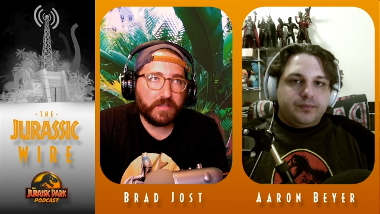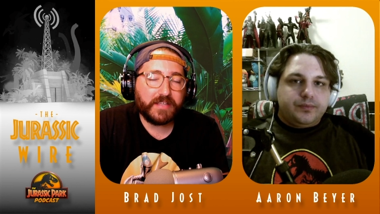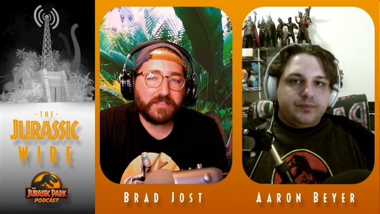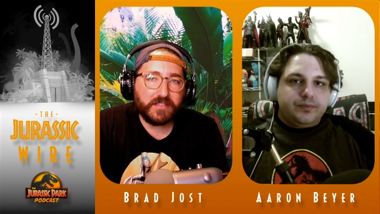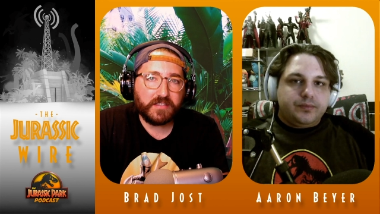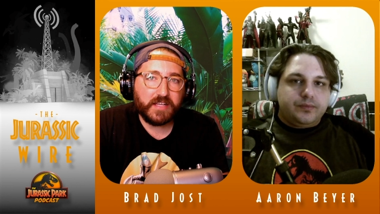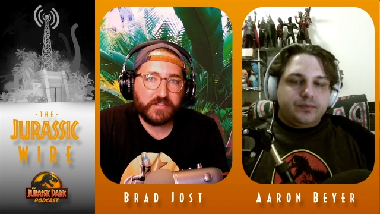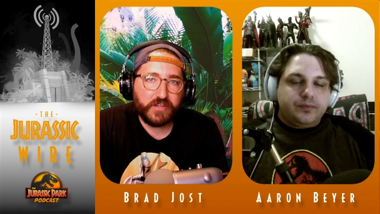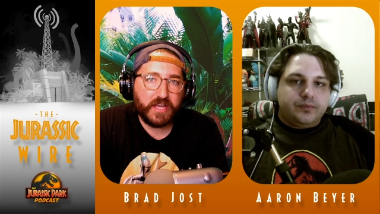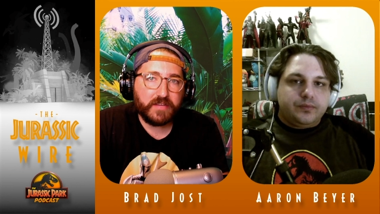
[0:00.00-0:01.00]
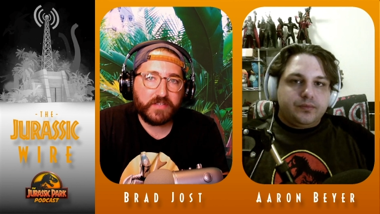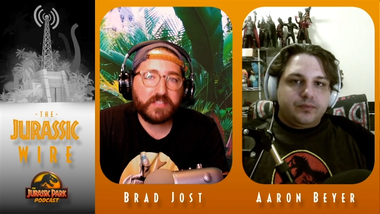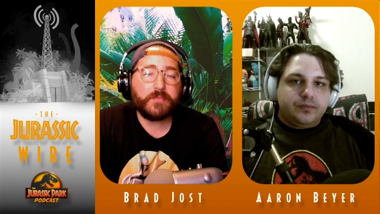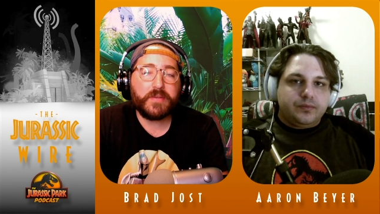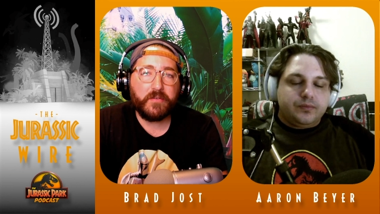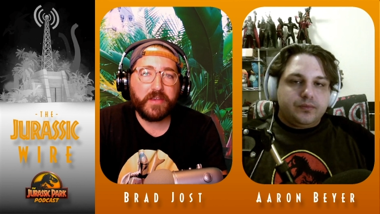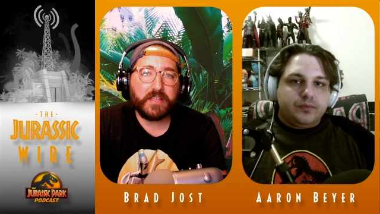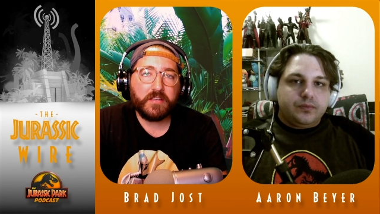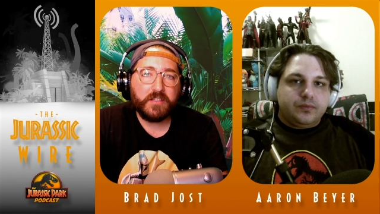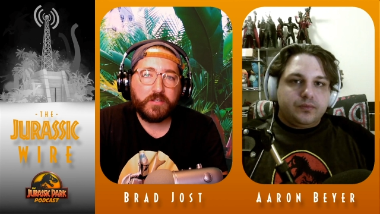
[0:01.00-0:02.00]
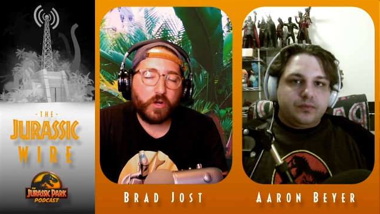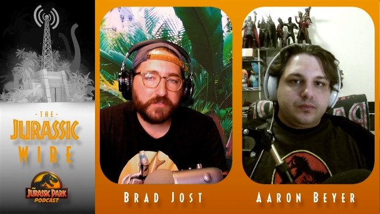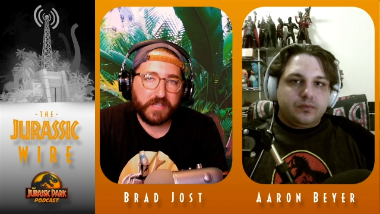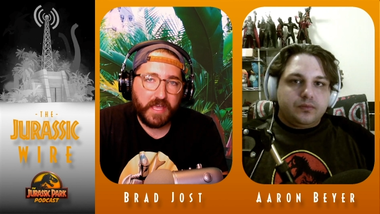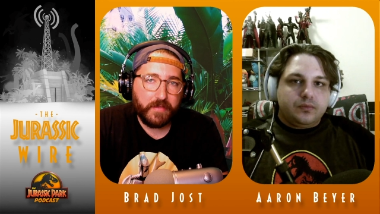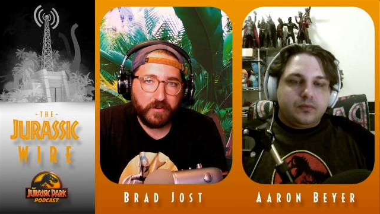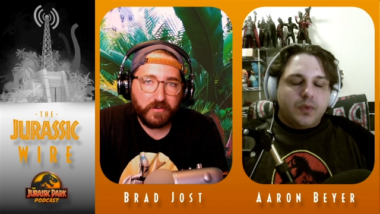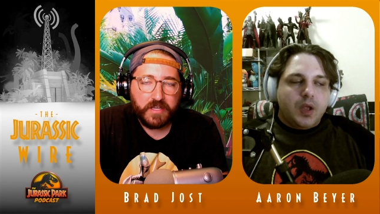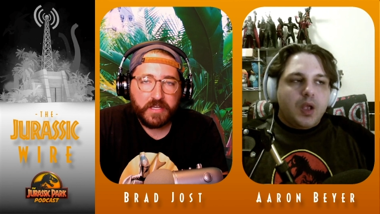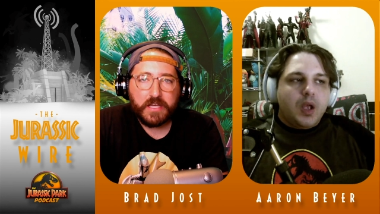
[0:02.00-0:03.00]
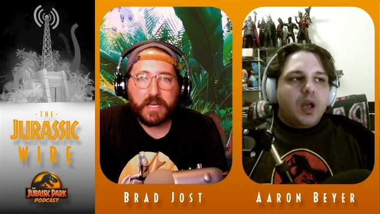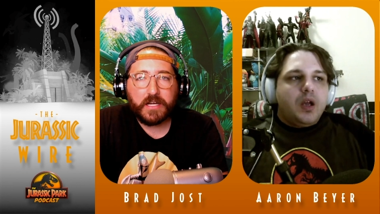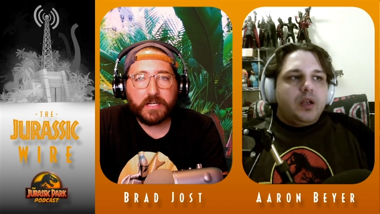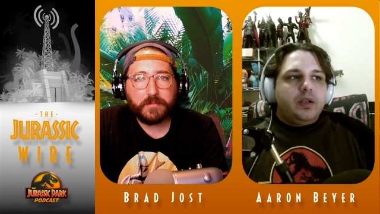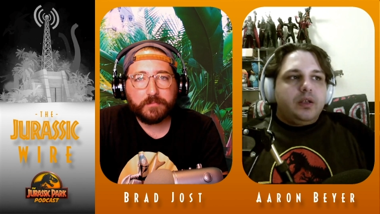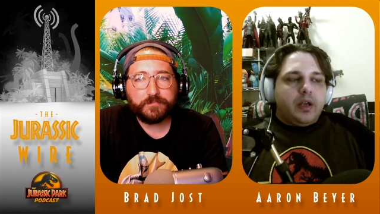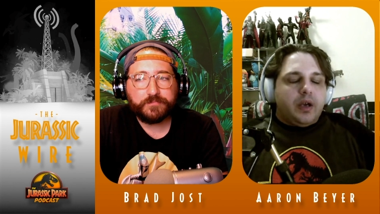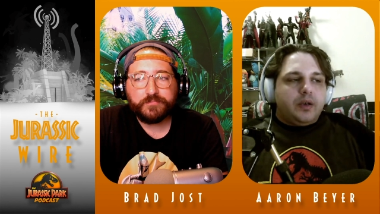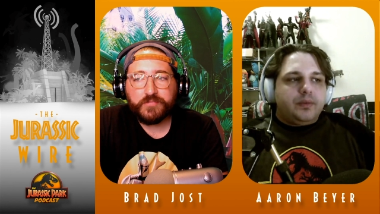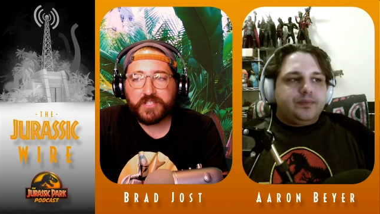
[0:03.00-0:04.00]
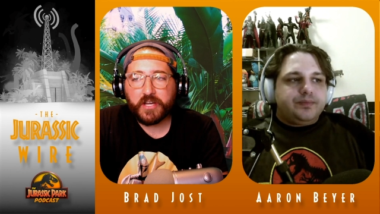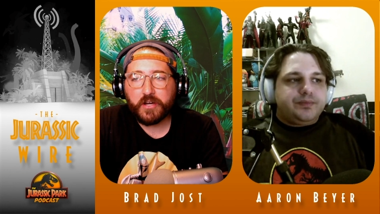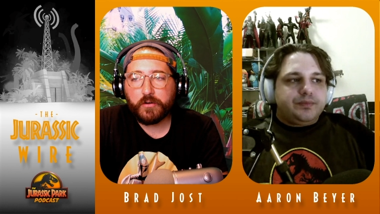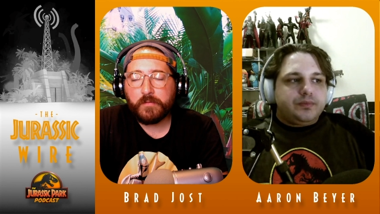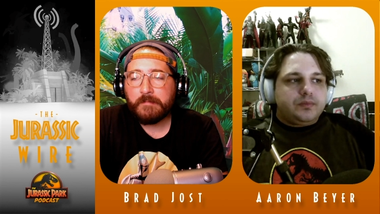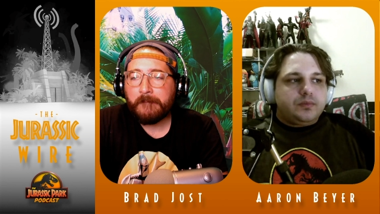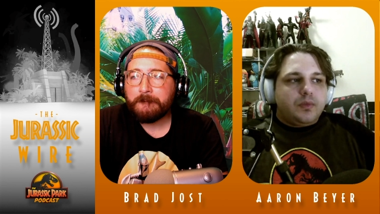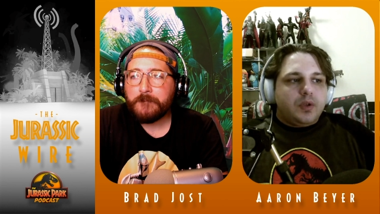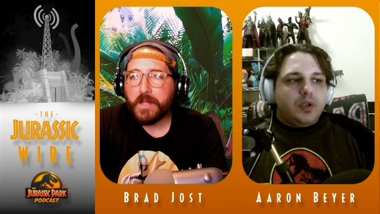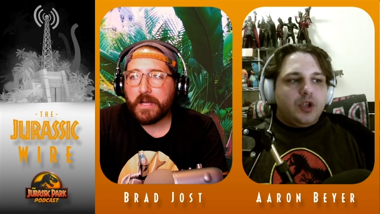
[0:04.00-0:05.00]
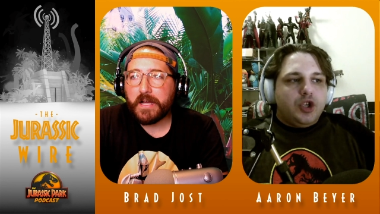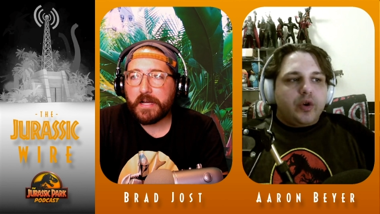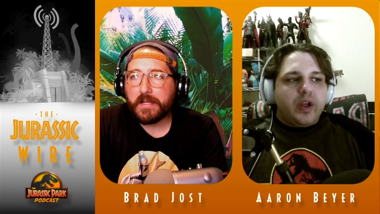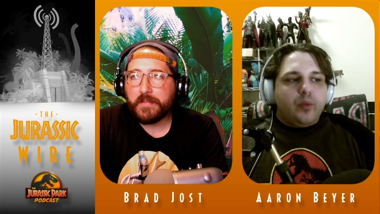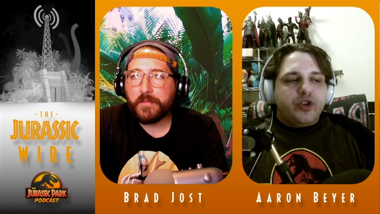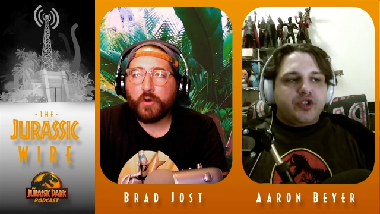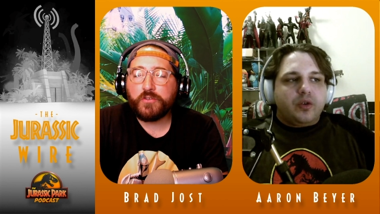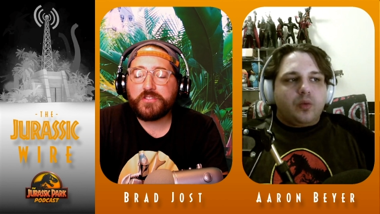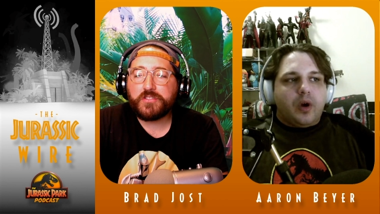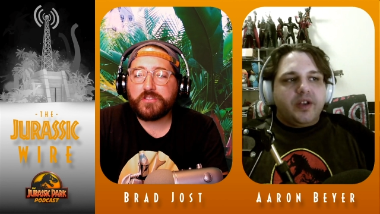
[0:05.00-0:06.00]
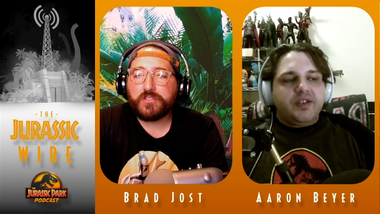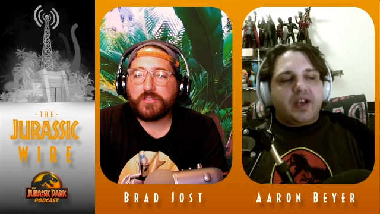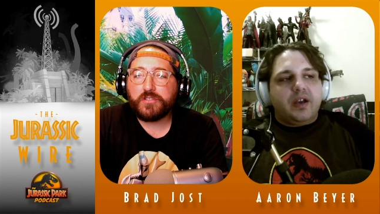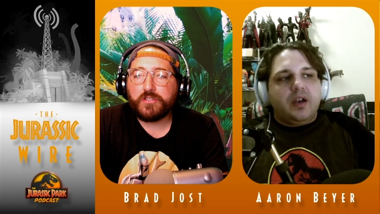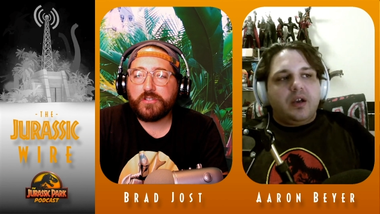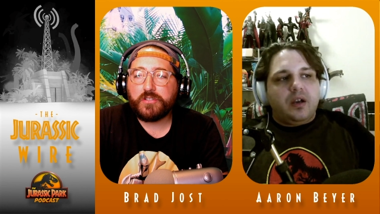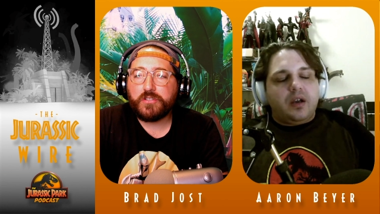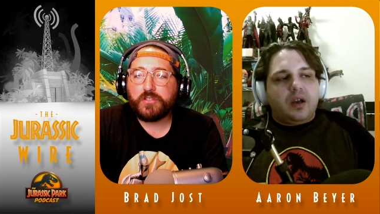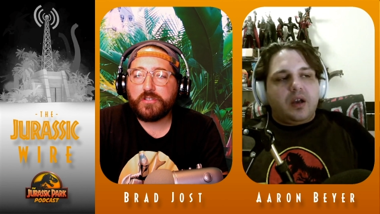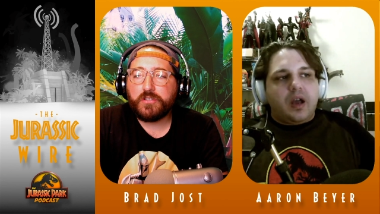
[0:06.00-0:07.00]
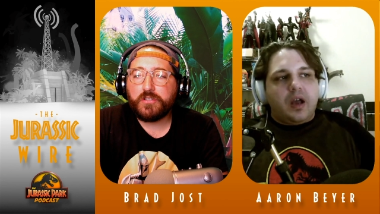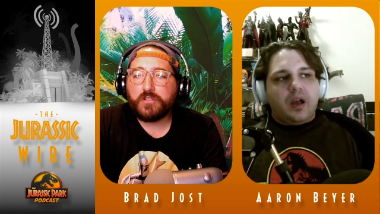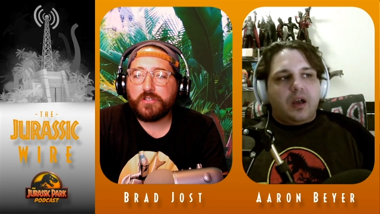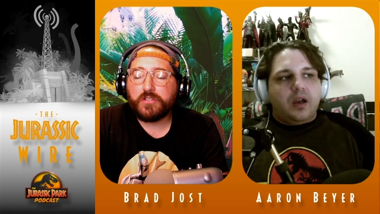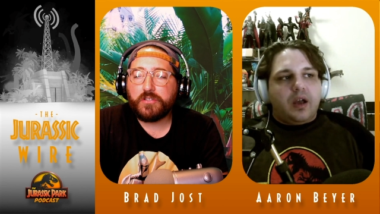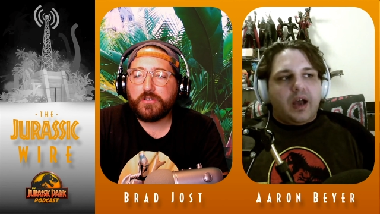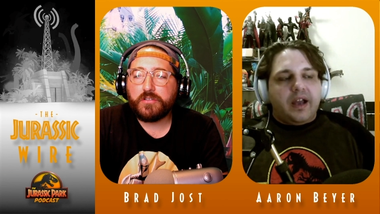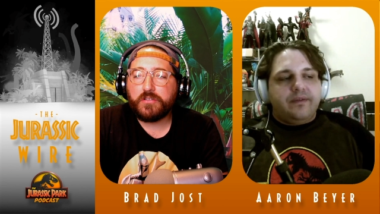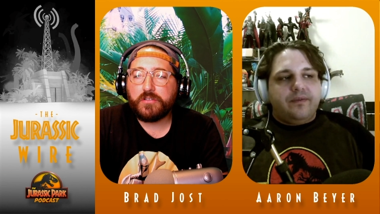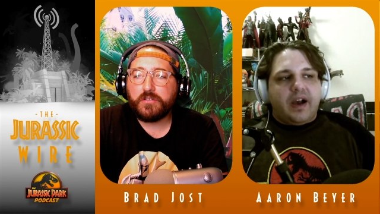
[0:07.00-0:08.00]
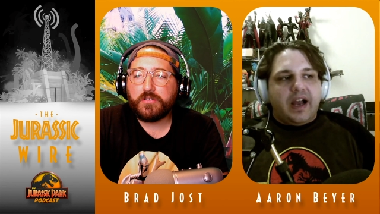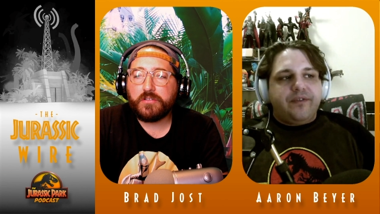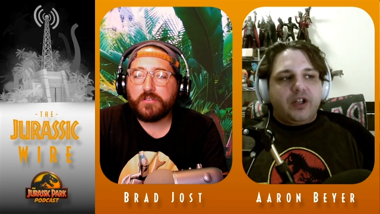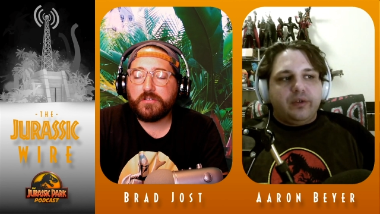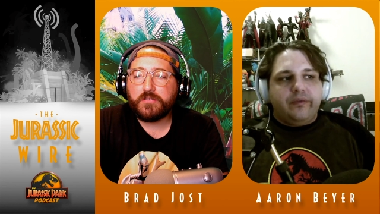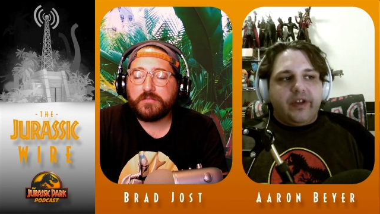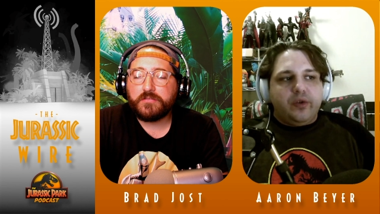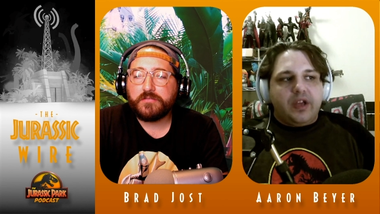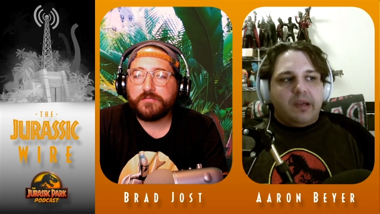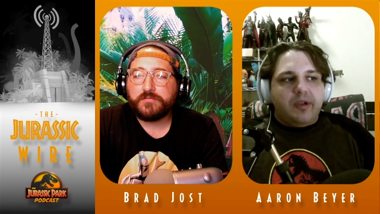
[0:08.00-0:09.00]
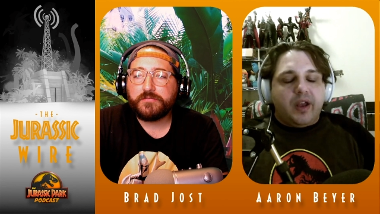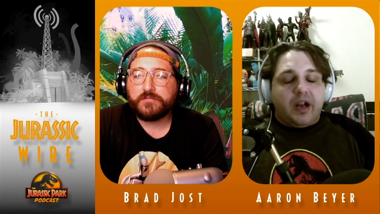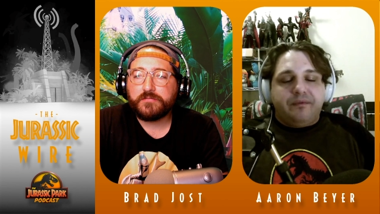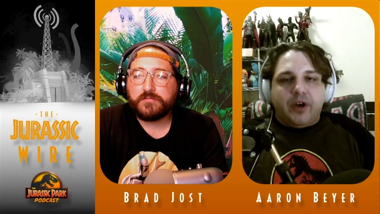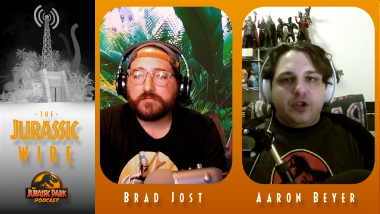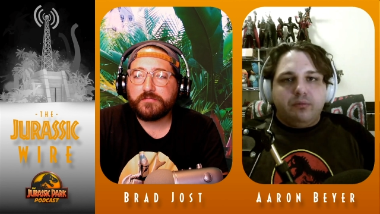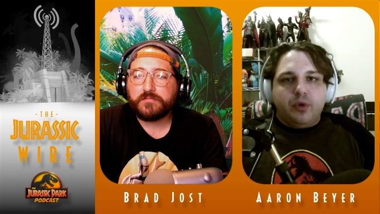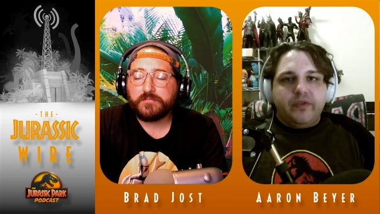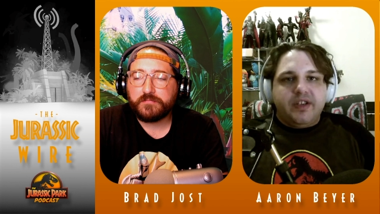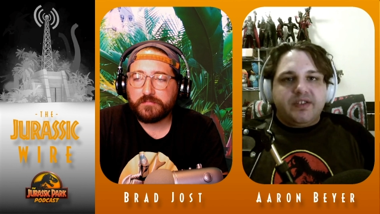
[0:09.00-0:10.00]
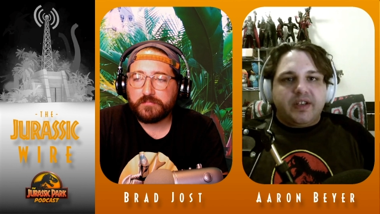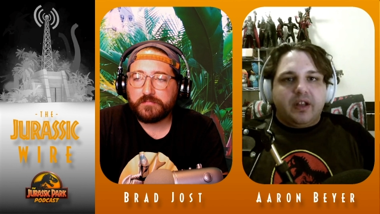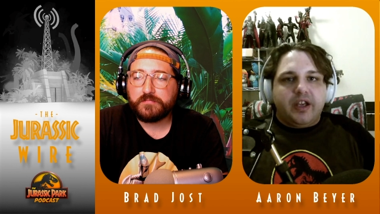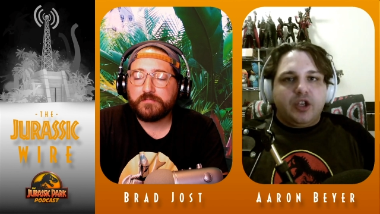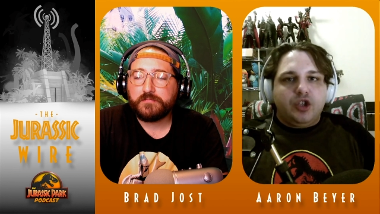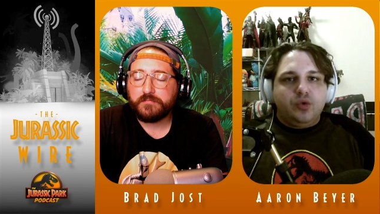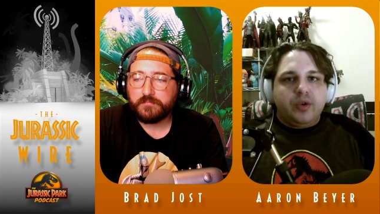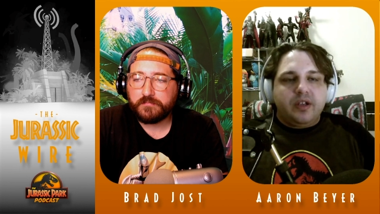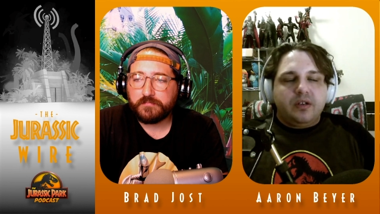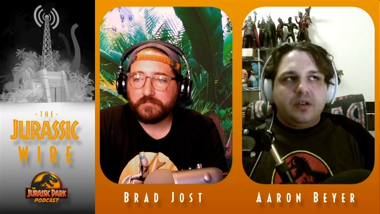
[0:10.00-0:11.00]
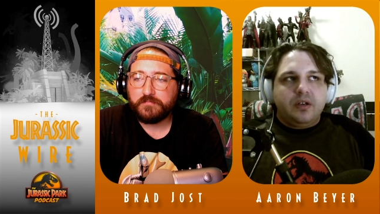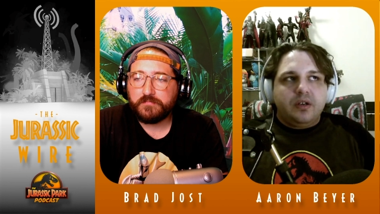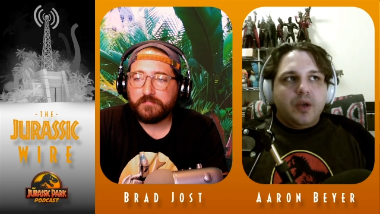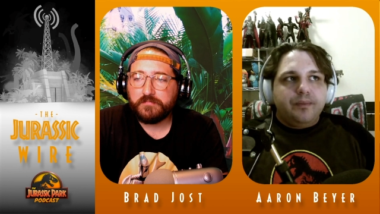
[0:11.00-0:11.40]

Speaker 1: Legacy Collection kind of disappearing it altogether. Um, yeah. So you know what I those... wish
Speaker 2: was? I I follow video gaming and I follow movies and like you can